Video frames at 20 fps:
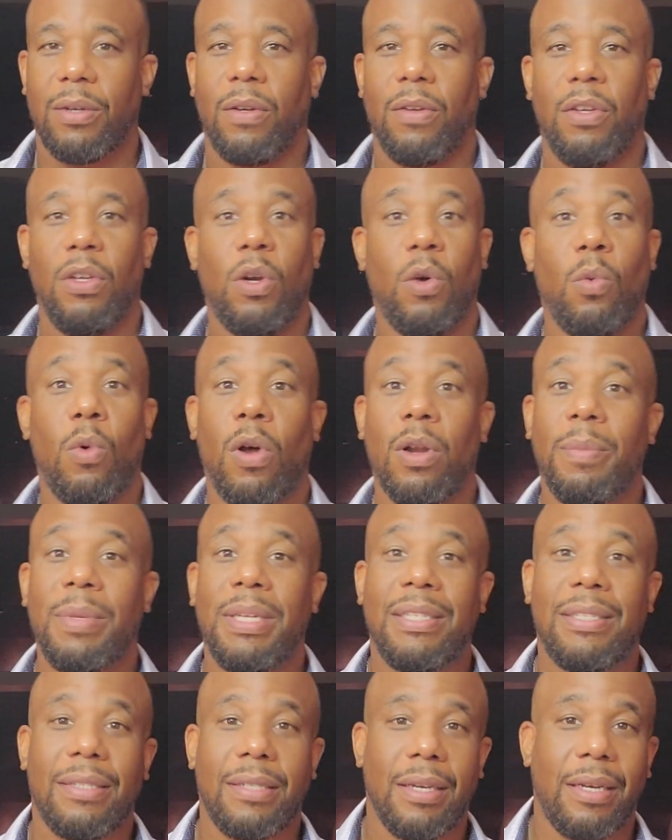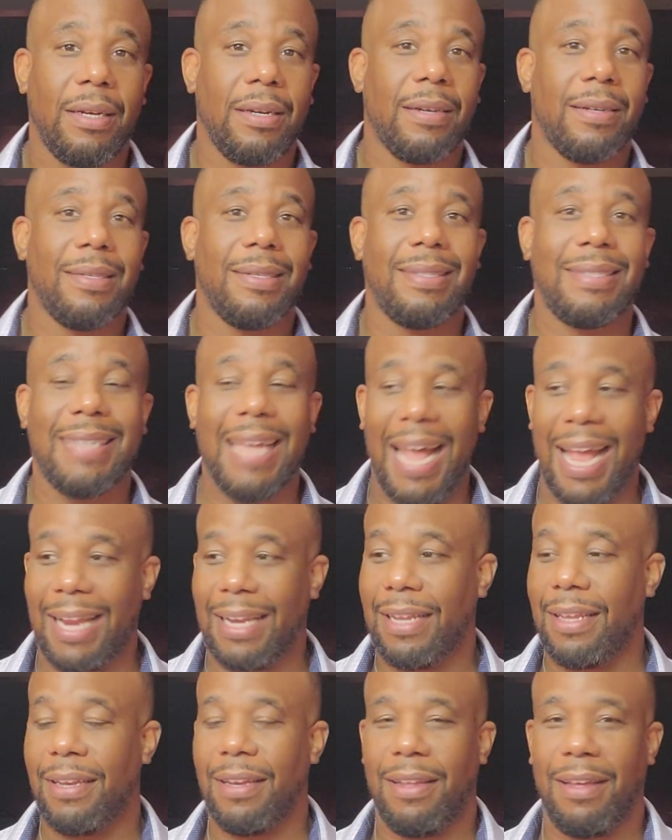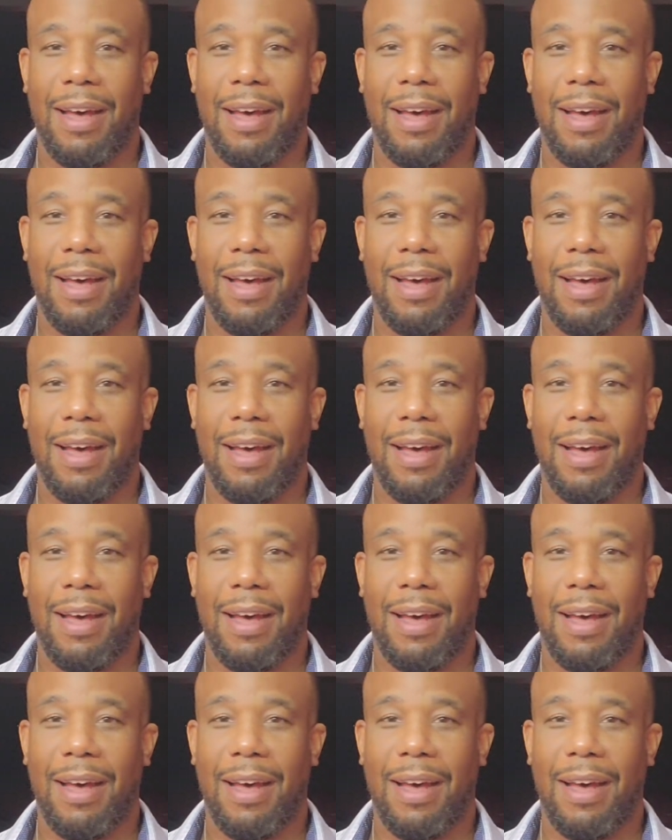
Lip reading: or you don't want to be stuck or stagnant,